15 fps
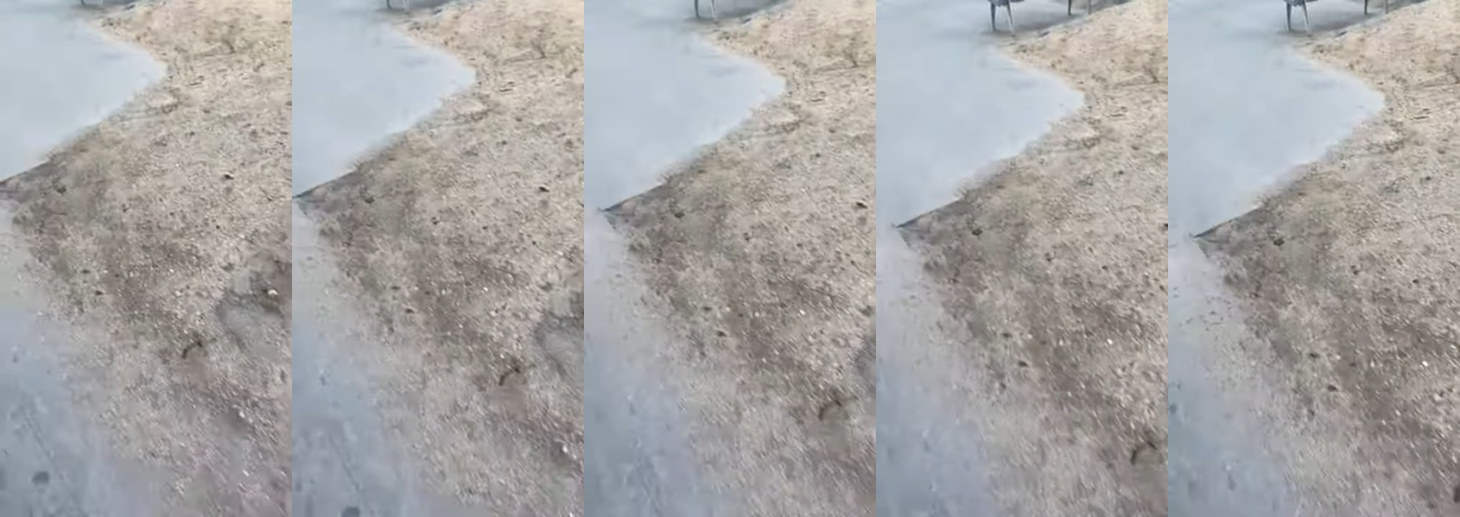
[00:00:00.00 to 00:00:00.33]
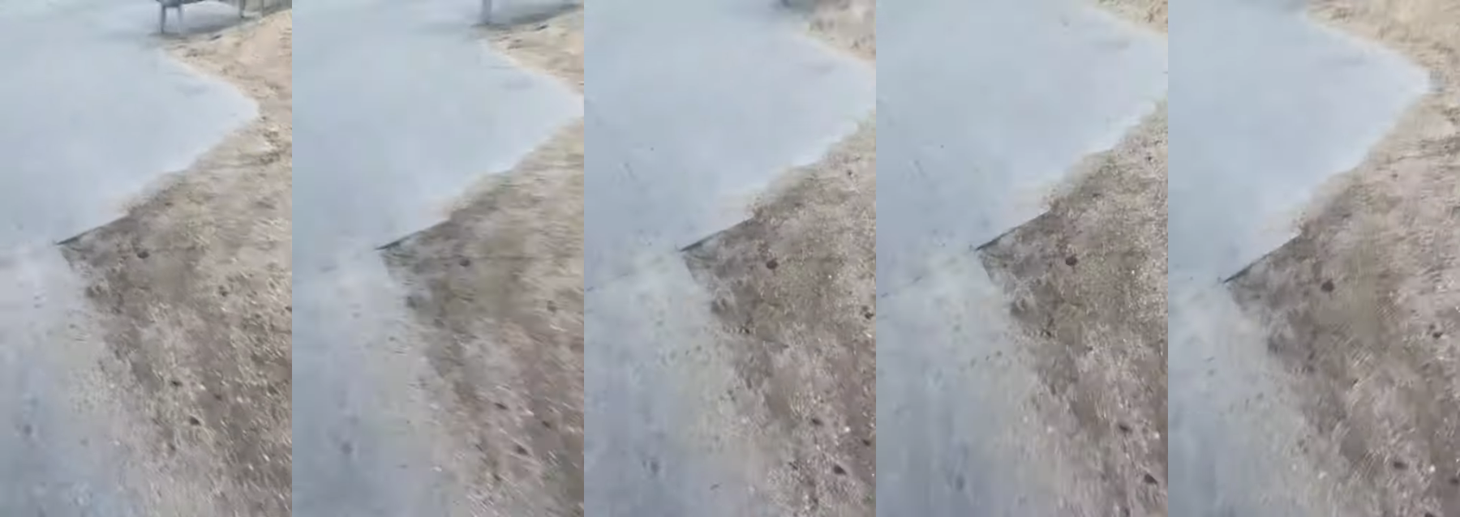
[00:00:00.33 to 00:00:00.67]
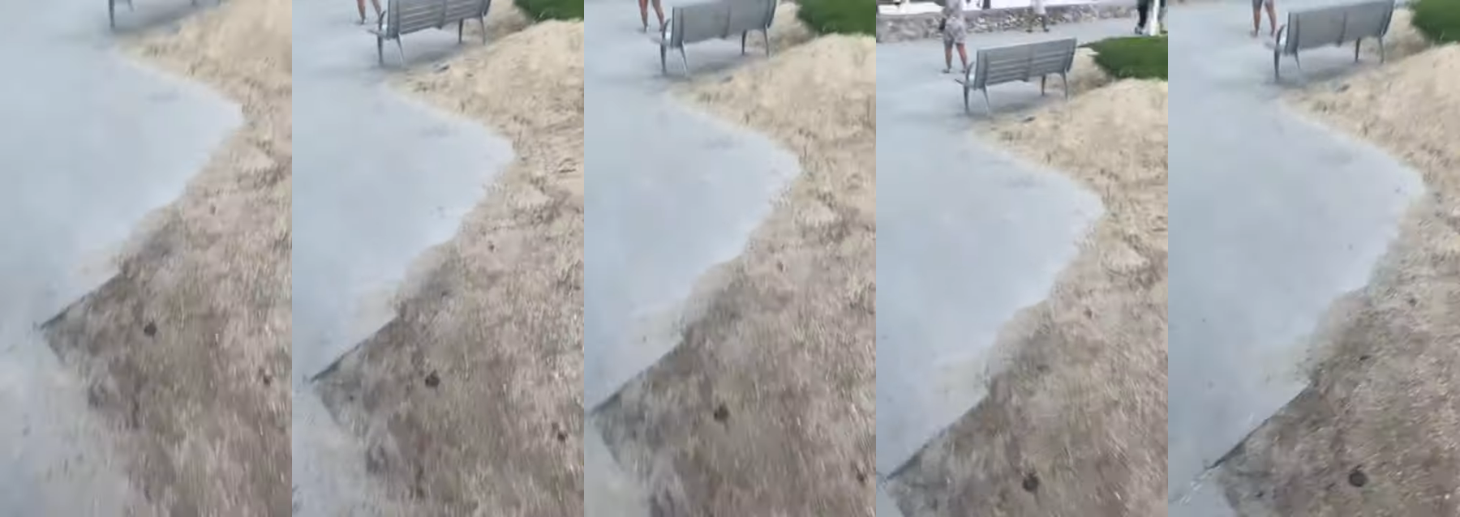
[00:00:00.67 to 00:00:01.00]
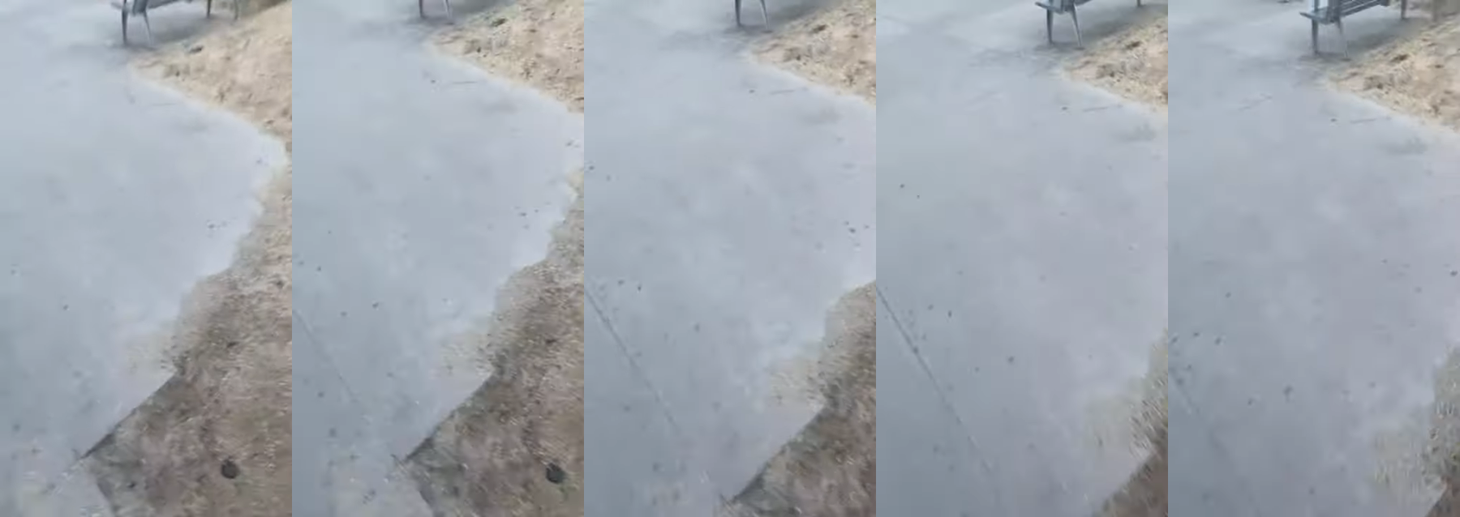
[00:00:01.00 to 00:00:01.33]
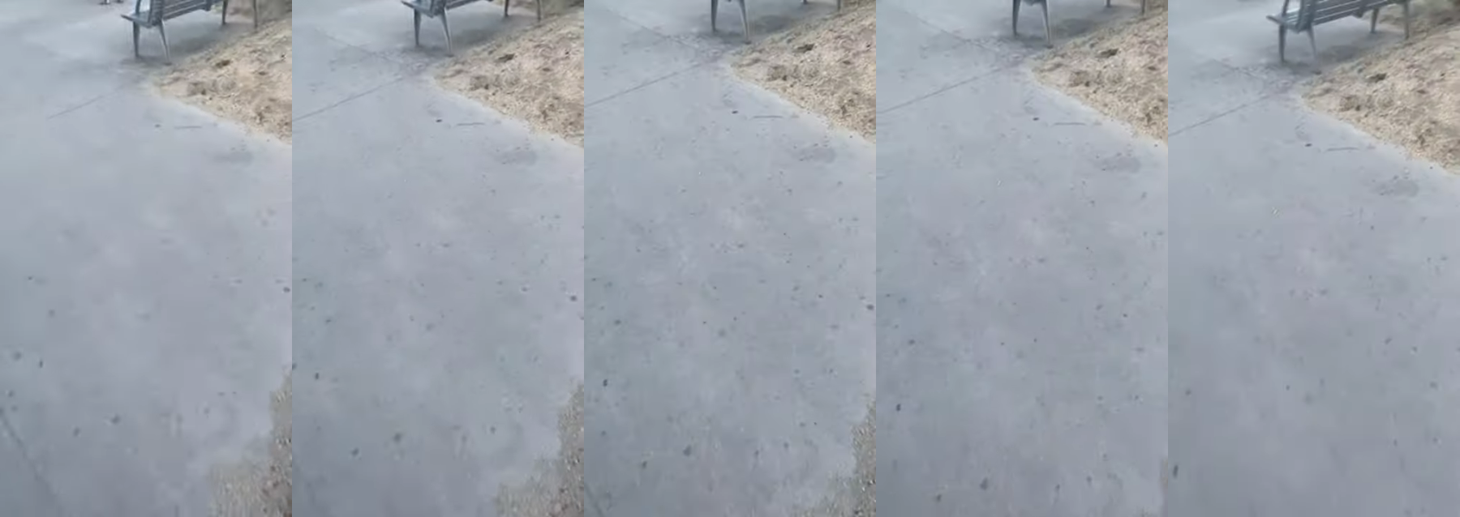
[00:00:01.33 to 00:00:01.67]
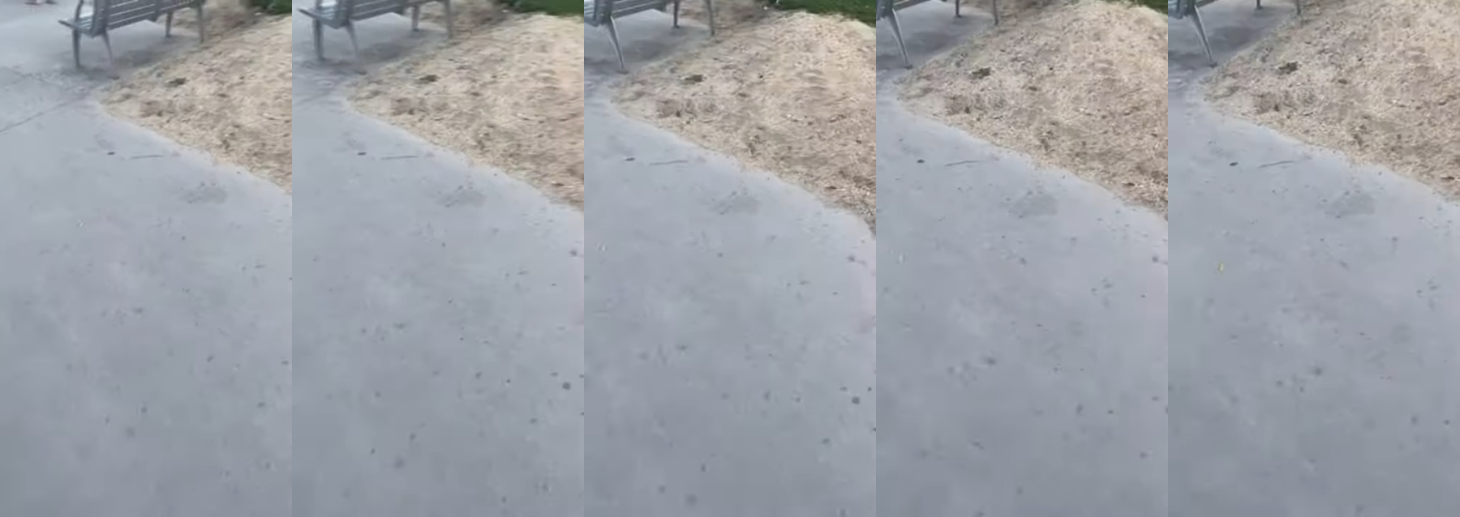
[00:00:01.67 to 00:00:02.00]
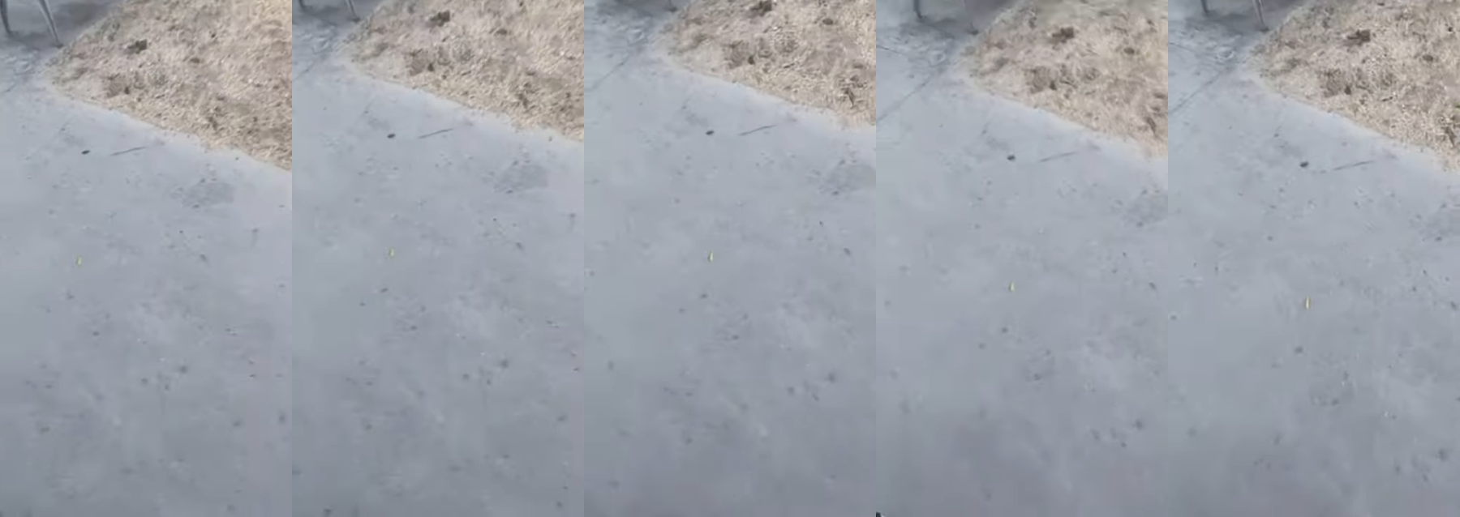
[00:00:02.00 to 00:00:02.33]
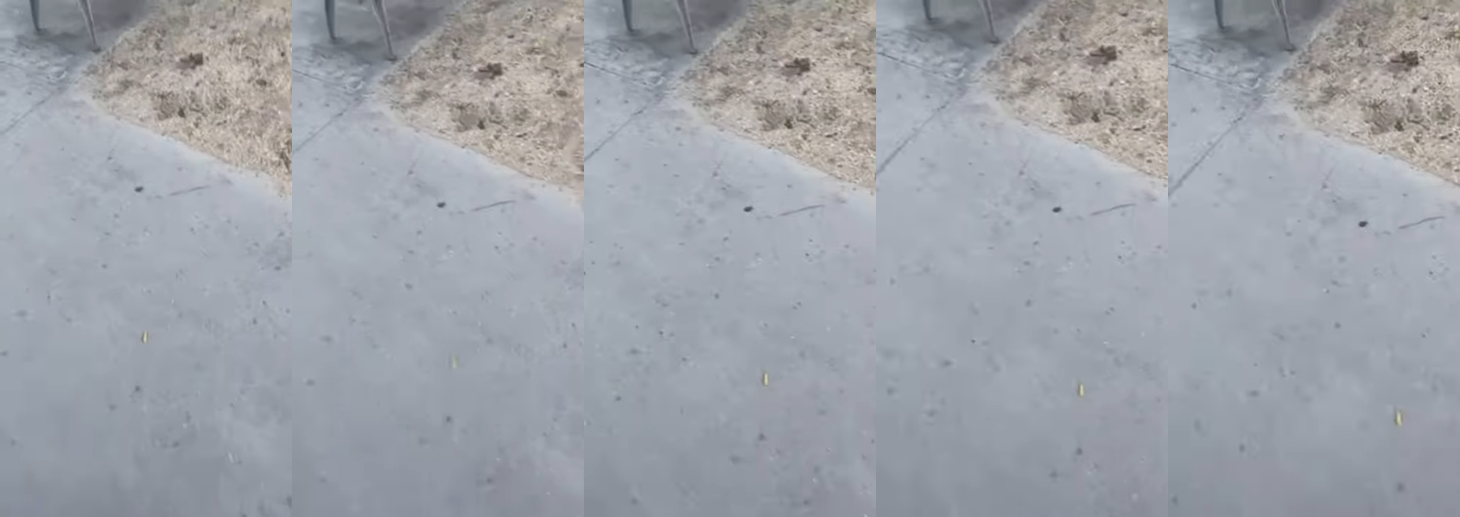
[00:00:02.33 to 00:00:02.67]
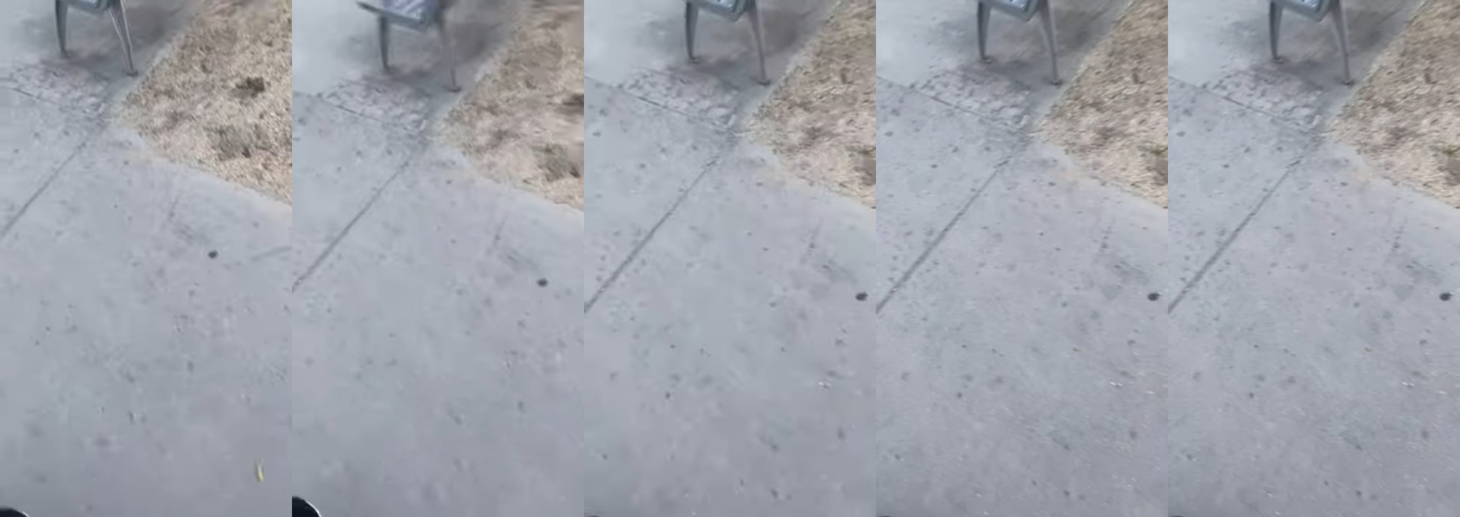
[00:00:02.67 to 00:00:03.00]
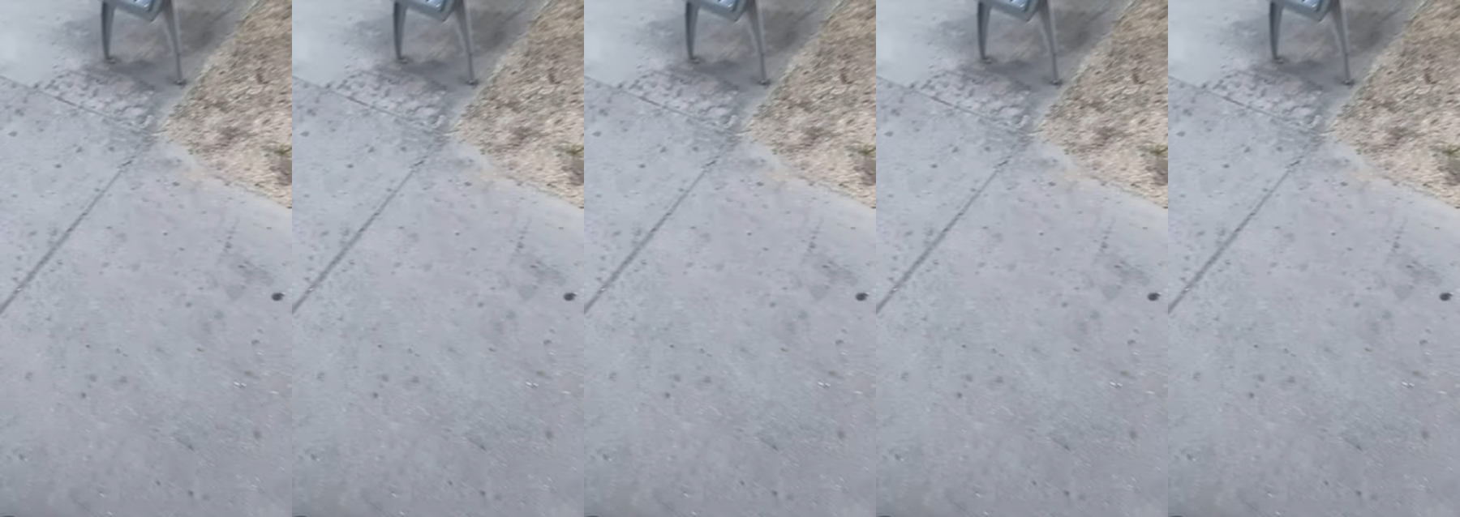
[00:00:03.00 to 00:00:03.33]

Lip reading: [unreadable: no face in view]